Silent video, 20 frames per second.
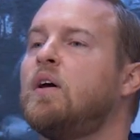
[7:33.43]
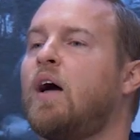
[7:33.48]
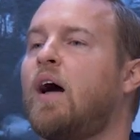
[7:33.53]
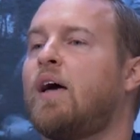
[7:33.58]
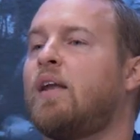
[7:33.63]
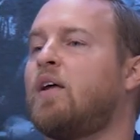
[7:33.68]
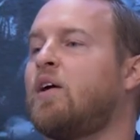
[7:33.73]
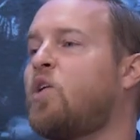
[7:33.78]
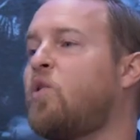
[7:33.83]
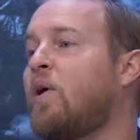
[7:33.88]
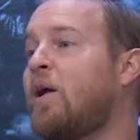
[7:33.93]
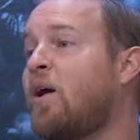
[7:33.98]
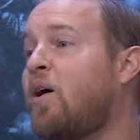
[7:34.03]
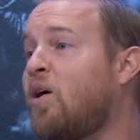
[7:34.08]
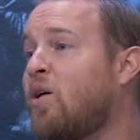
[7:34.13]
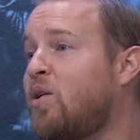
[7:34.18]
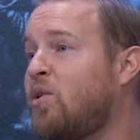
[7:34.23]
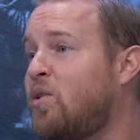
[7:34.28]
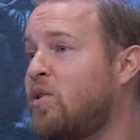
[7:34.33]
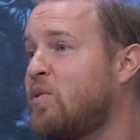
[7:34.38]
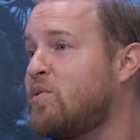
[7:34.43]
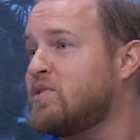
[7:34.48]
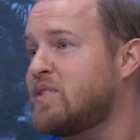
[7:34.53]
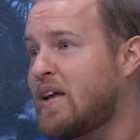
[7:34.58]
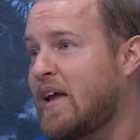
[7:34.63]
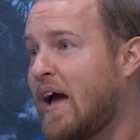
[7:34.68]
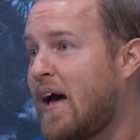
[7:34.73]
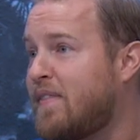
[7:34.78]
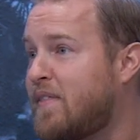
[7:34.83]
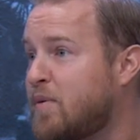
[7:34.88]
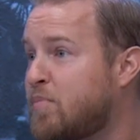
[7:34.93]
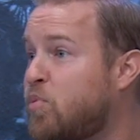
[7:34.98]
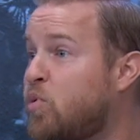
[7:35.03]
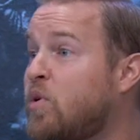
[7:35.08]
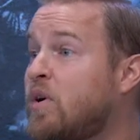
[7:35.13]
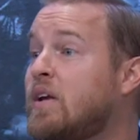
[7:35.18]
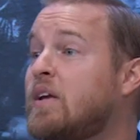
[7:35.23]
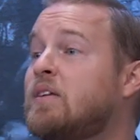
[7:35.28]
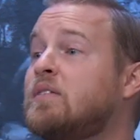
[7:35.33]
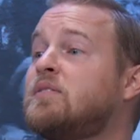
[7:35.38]
I had a great uncle that was a Catholic
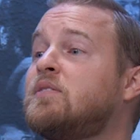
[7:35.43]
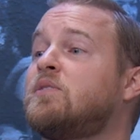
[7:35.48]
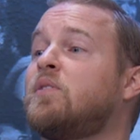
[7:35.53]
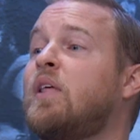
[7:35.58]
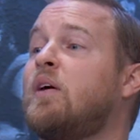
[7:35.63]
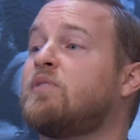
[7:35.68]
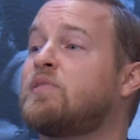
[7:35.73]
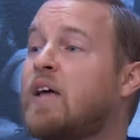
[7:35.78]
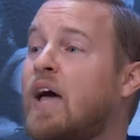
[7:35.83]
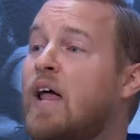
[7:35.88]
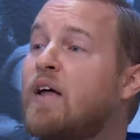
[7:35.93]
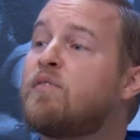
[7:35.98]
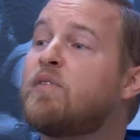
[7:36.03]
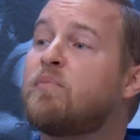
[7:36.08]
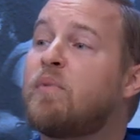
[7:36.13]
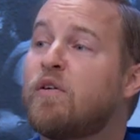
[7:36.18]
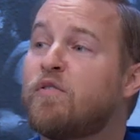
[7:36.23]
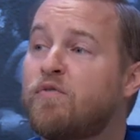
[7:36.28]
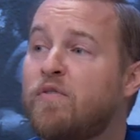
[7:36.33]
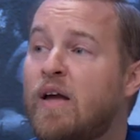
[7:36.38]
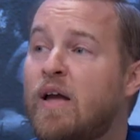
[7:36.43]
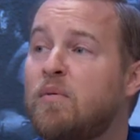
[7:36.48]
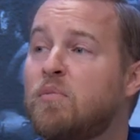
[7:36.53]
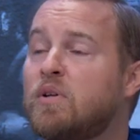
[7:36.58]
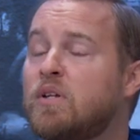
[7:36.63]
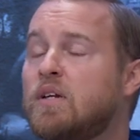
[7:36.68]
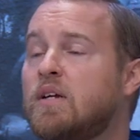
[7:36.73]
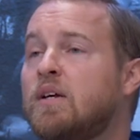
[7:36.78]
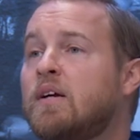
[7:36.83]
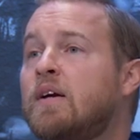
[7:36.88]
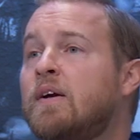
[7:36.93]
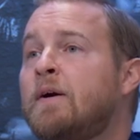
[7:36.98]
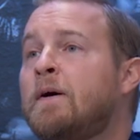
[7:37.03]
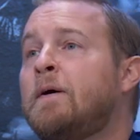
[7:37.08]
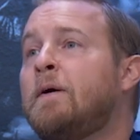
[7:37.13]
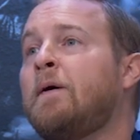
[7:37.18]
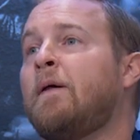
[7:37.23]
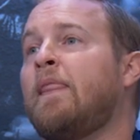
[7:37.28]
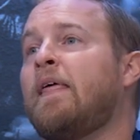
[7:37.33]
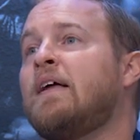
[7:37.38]
priest. So that was kind of in my family.
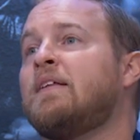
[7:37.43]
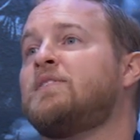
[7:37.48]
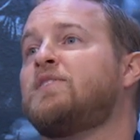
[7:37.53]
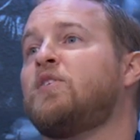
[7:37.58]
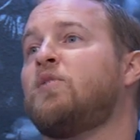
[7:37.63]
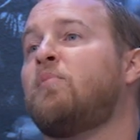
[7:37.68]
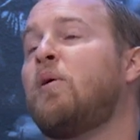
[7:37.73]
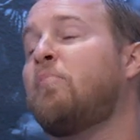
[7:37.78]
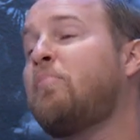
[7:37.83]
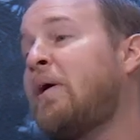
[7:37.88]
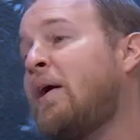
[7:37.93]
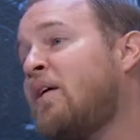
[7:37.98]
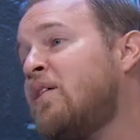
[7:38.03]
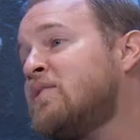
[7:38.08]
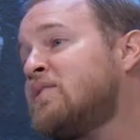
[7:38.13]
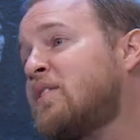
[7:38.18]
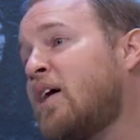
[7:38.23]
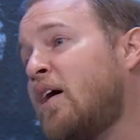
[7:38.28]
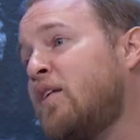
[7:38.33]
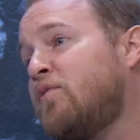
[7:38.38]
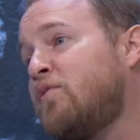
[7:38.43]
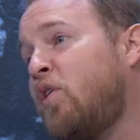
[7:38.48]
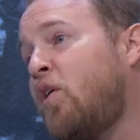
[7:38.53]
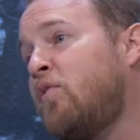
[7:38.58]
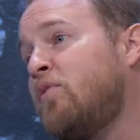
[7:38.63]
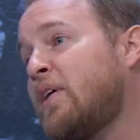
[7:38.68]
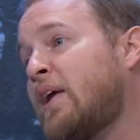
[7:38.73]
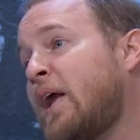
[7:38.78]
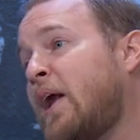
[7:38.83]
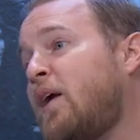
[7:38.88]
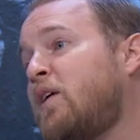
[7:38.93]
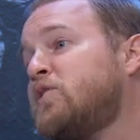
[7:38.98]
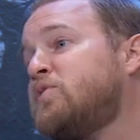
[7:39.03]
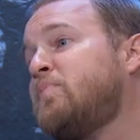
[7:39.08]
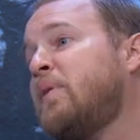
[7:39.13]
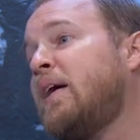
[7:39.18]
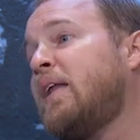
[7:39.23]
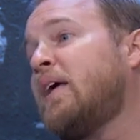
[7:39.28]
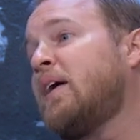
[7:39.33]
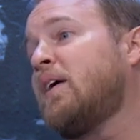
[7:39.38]
And so my parents got involved in the
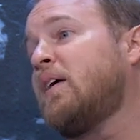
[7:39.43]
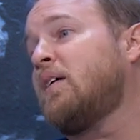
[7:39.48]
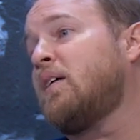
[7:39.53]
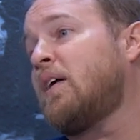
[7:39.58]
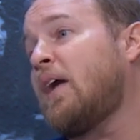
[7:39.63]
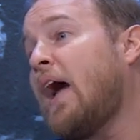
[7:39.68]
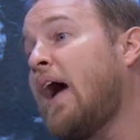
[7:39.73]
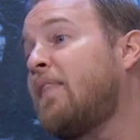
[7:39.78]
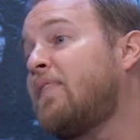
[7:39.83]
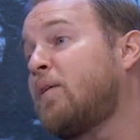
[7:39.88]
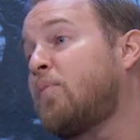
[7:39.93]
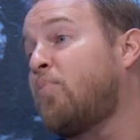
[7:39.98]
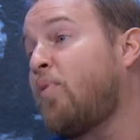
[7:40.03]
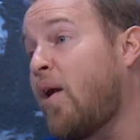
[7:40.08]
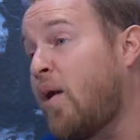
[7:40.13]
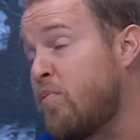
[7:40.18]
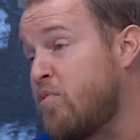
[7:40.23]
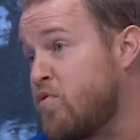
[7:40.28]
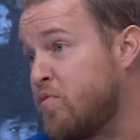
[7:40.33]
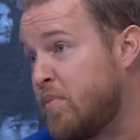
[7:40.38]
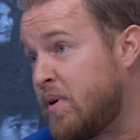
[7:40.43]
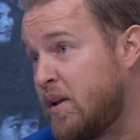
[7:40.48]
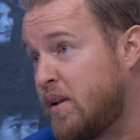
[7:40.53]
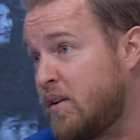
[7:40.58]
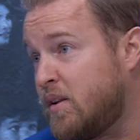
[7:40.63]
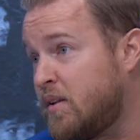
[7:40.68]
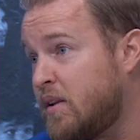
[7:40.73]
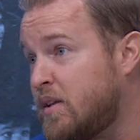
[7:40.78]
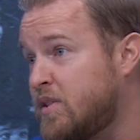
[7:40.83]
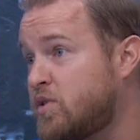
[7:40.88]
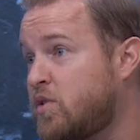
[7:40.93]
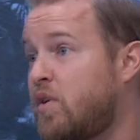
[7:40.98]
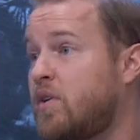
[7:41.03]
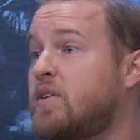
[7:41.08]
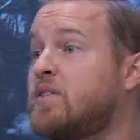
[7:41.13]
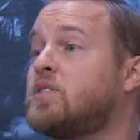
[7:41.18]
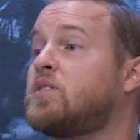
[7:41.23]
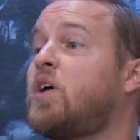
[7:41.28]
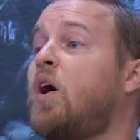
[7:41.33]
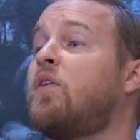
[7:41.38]
charismatic Catholic prayer movement. They
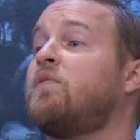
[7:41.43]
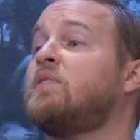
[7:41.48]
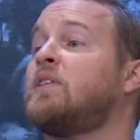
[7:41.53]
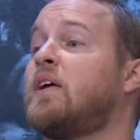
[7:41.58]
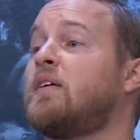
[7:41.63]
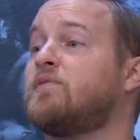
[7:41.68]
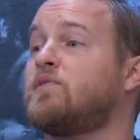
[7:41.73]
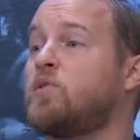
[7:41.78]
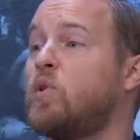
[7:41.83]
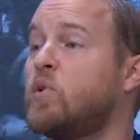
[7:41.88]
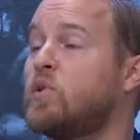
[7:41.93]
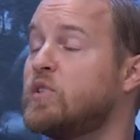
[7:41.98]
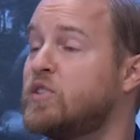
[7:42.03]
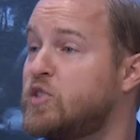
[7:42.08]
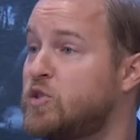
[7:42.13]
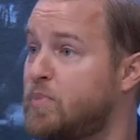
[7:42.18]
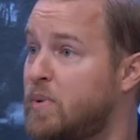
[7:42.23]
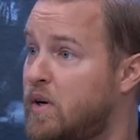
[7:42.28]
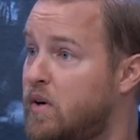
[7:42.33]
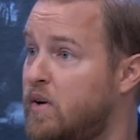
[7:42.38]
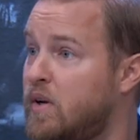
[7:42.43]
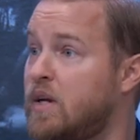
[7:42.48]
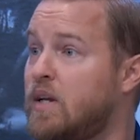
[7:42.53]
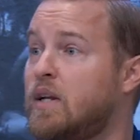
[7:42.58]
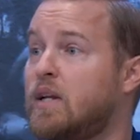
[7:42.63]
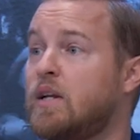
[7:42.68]
started discovering the gifts of the Holy Spirit.